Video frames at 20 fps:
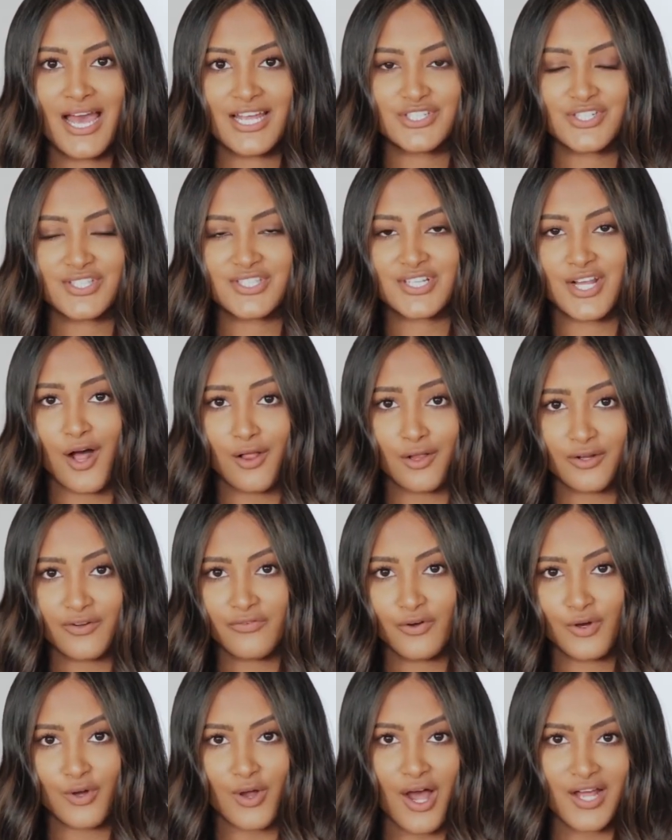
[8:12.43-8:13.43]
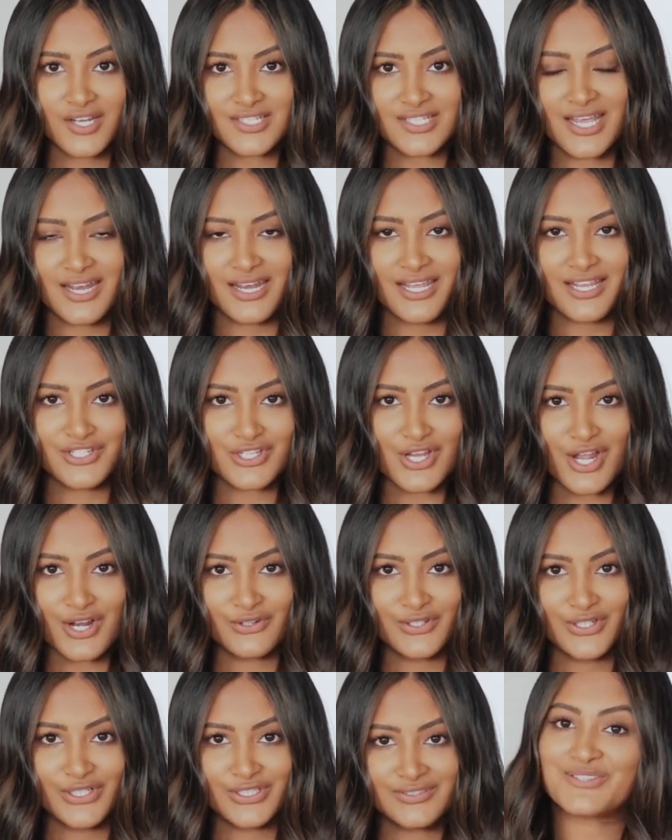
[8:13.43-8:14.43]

and just colorful content in general.